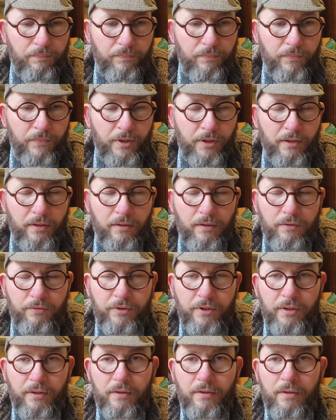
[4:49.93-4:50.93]
yeah, I
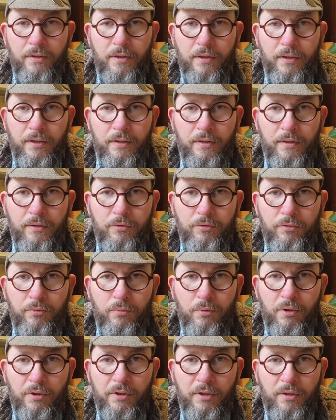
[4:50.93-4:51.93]
think it should
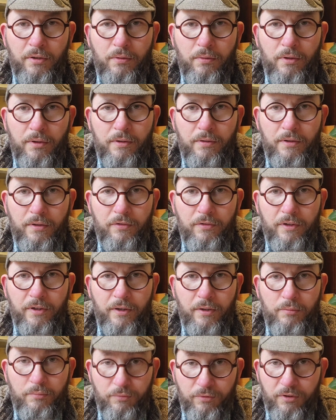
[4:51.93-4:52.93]
work out quite nicely,
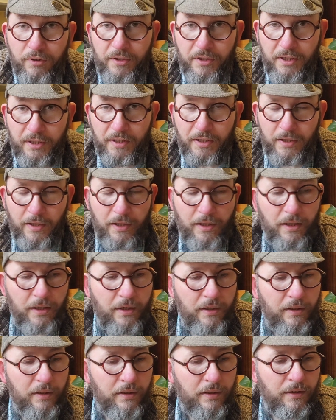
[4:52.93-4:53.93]
hopefully.
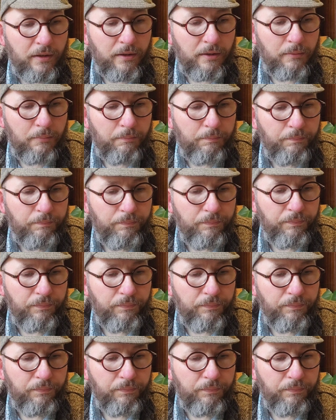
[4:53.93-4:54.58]
And